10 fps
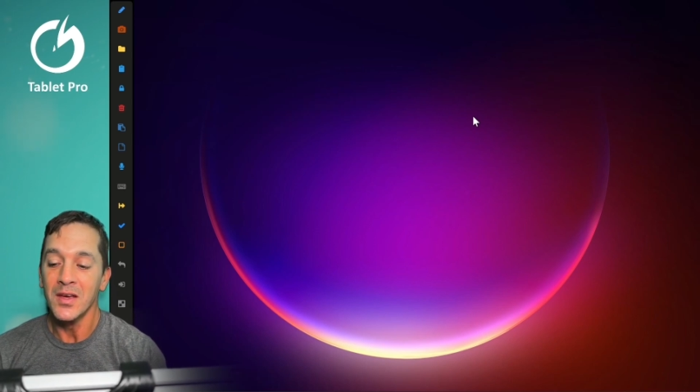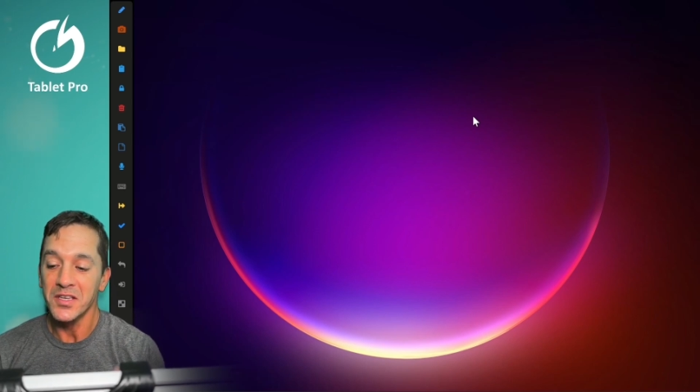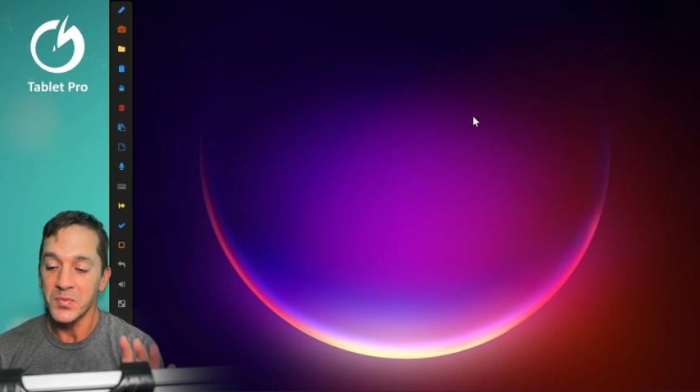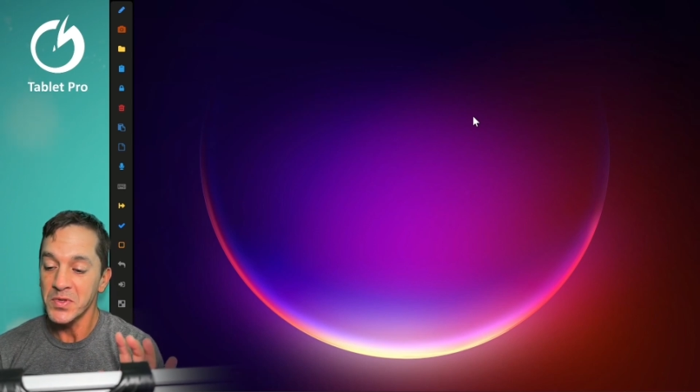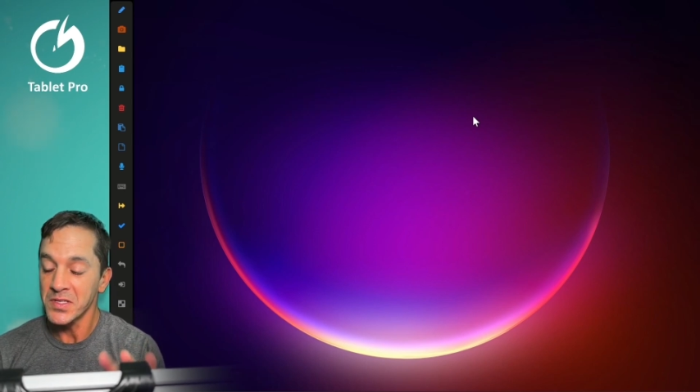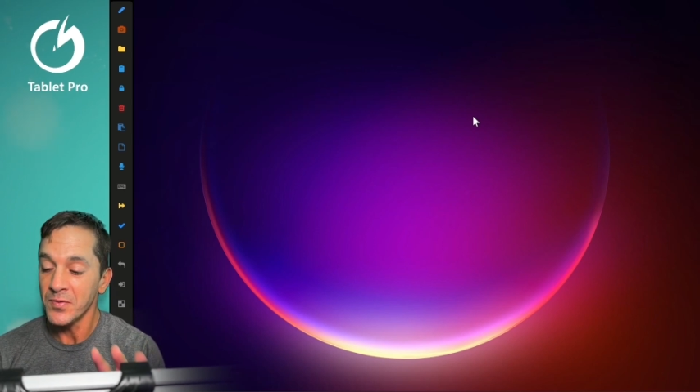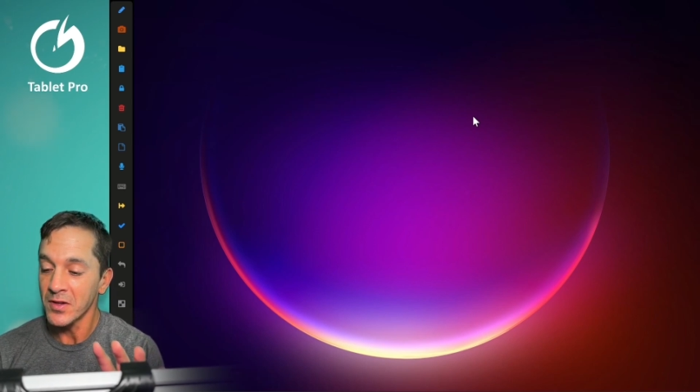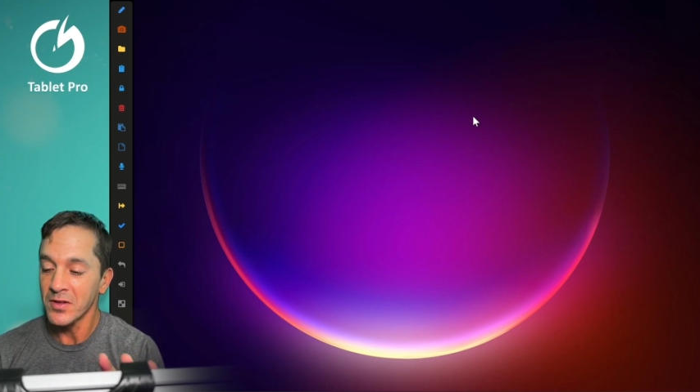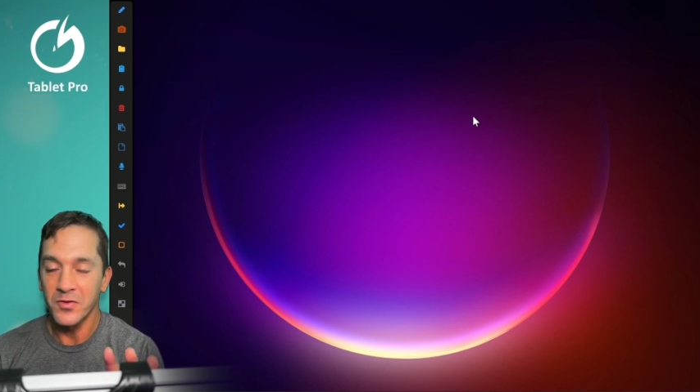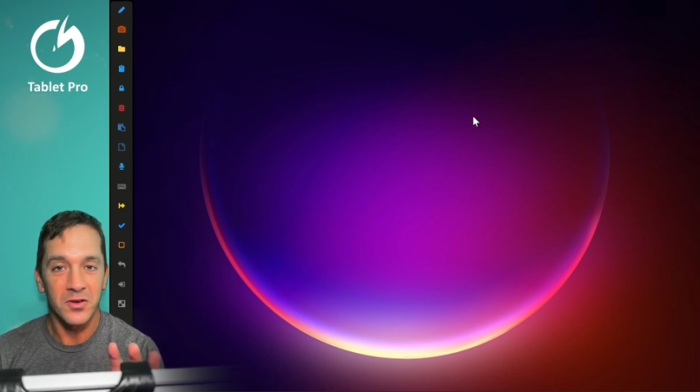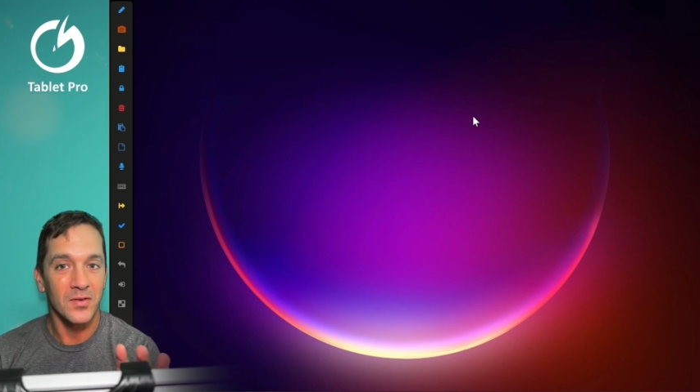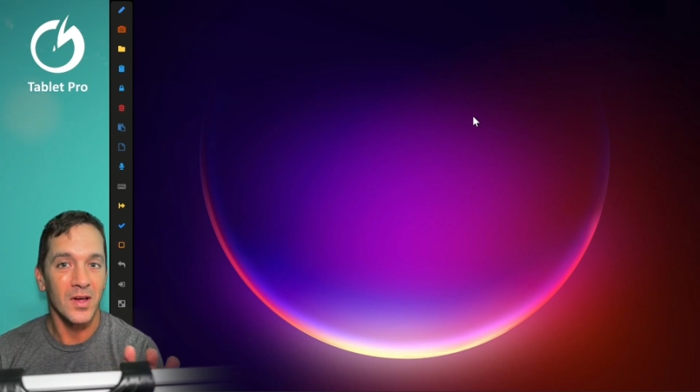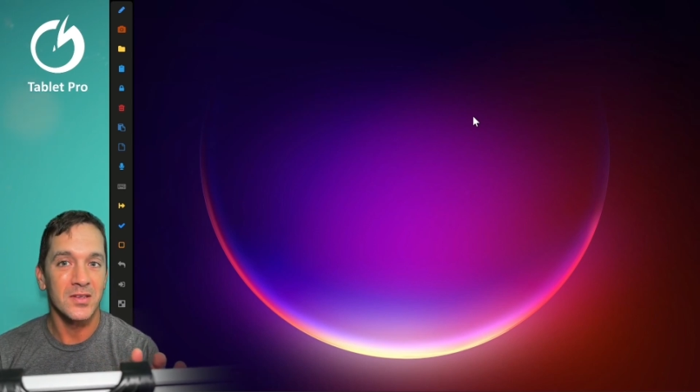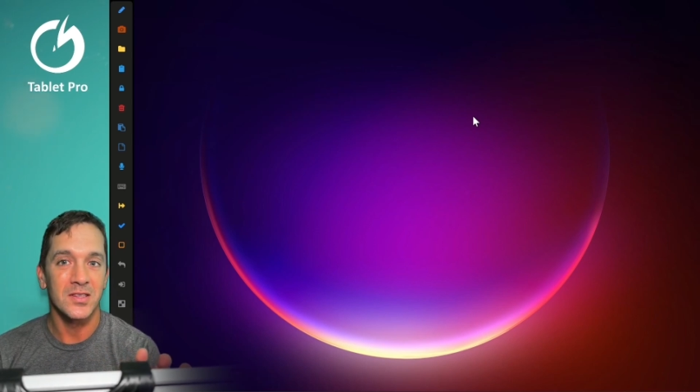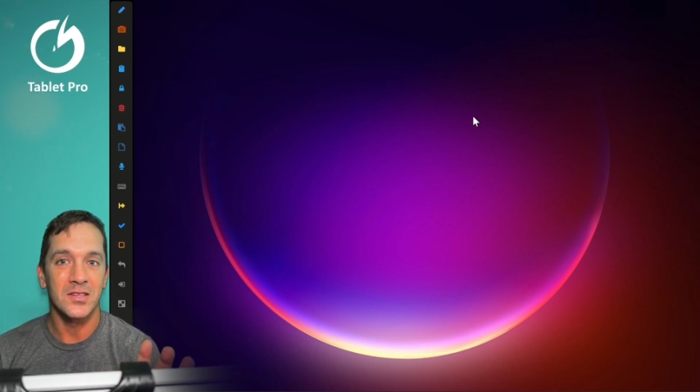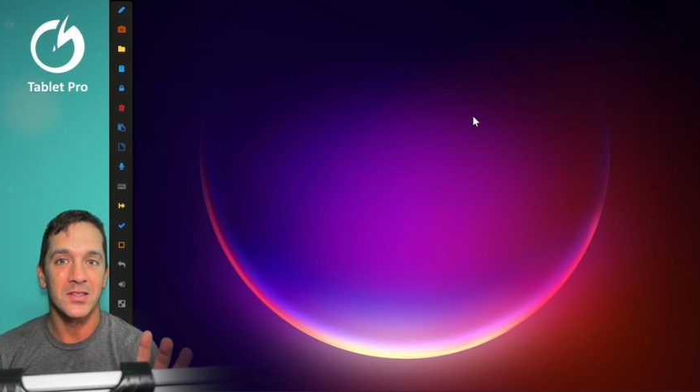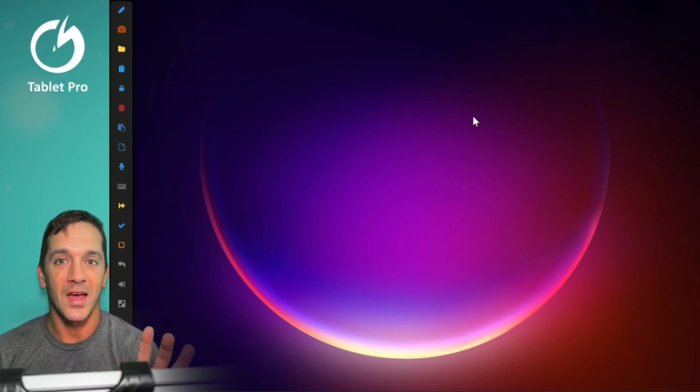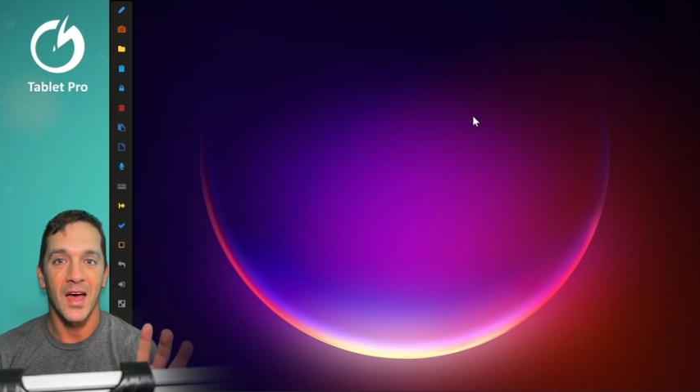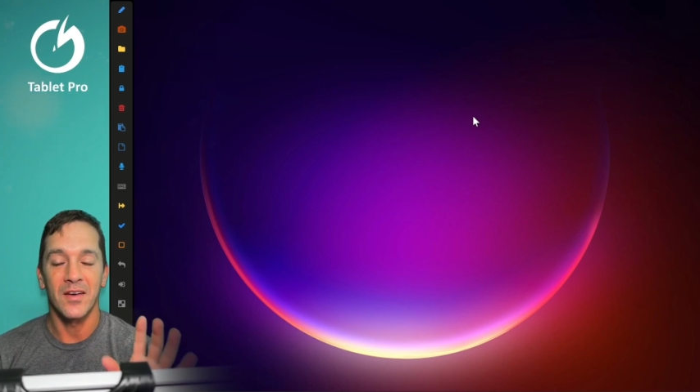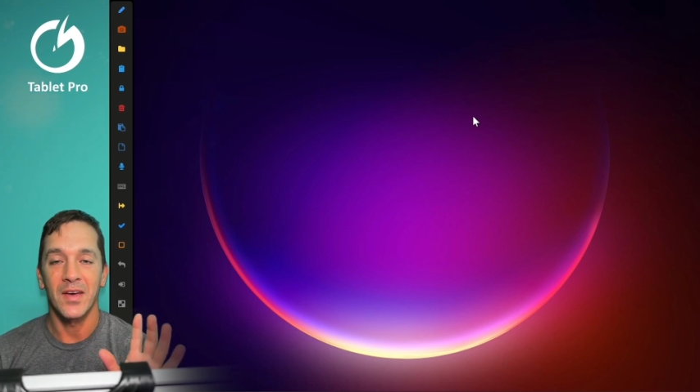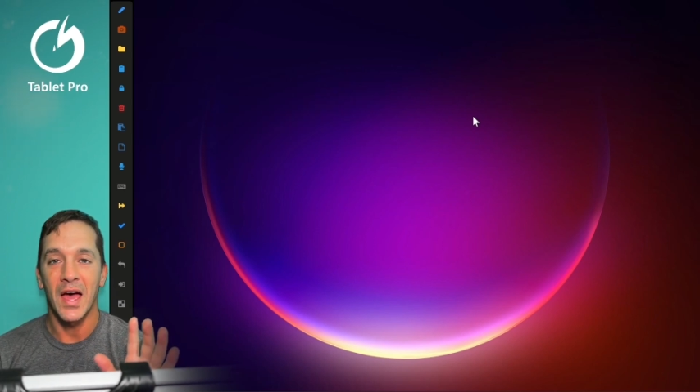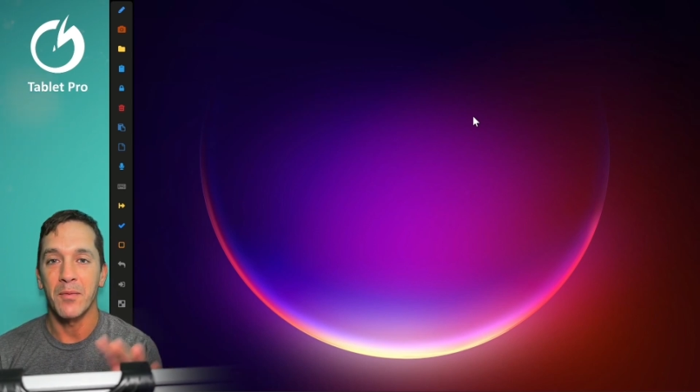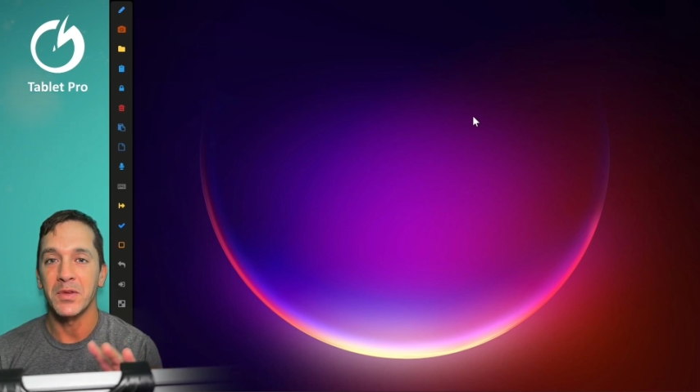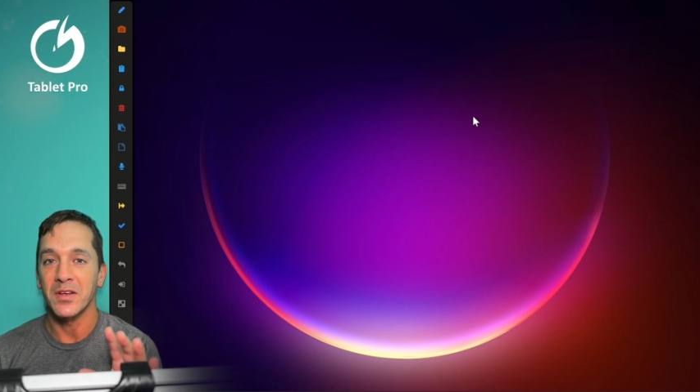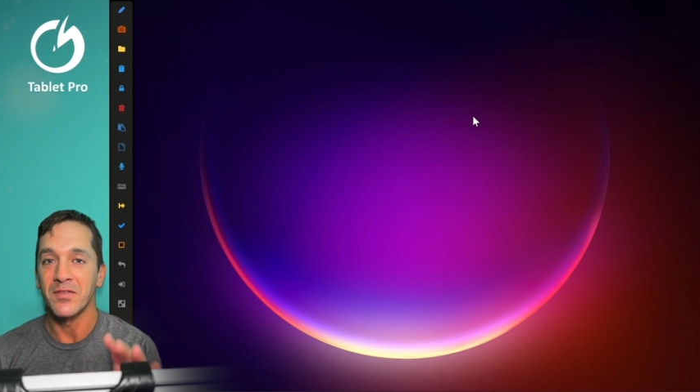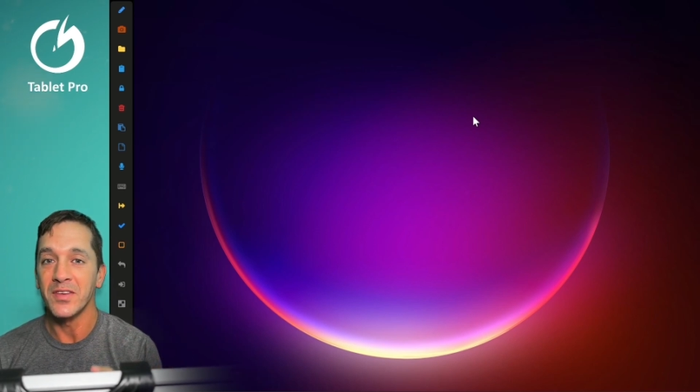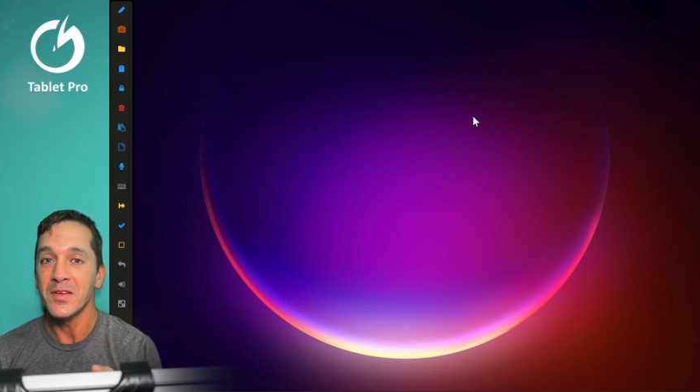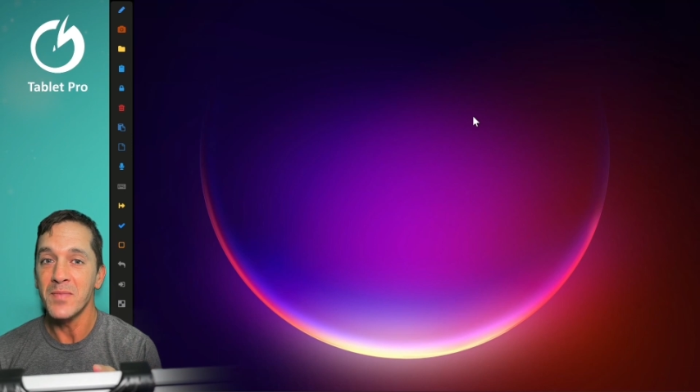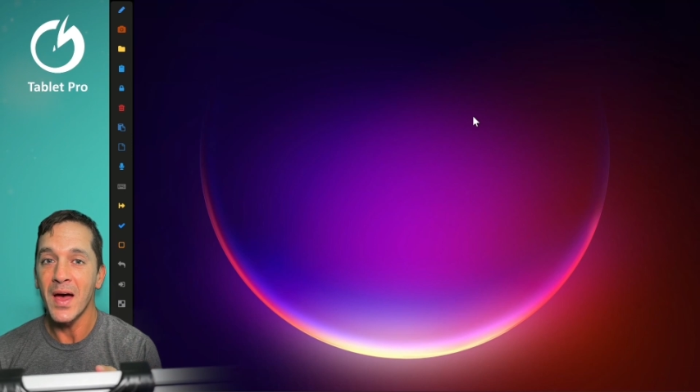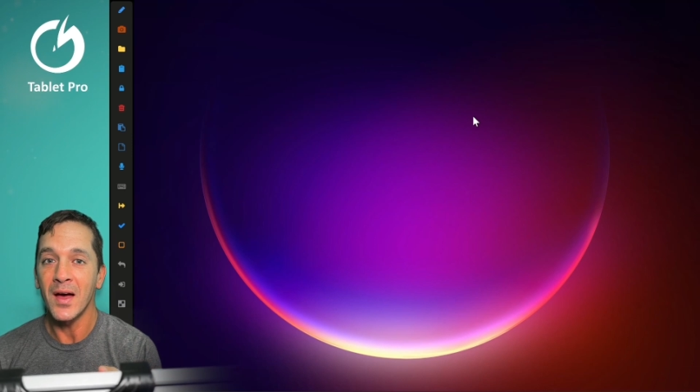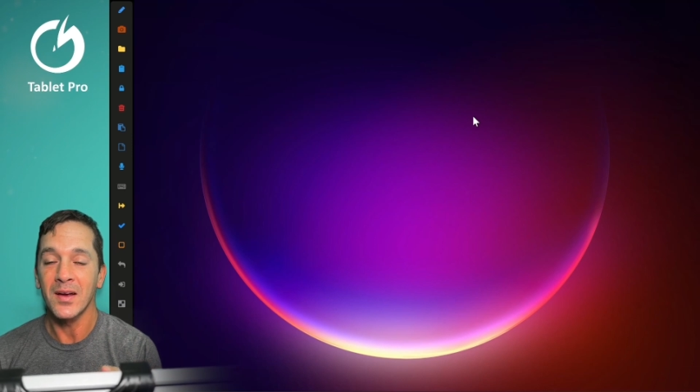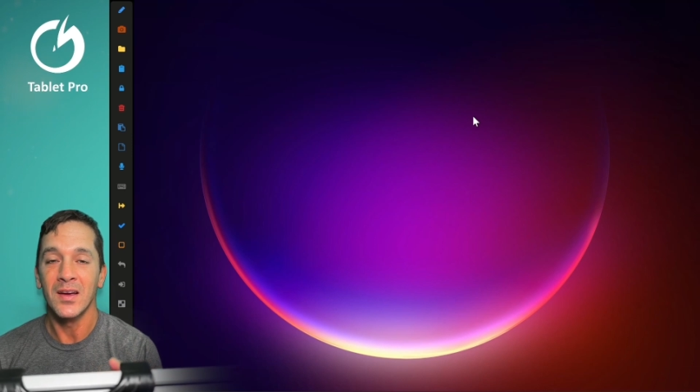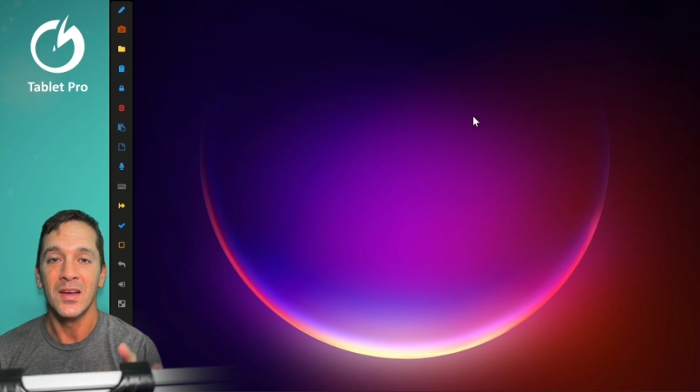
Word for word: specifically for devices that have haptic feedback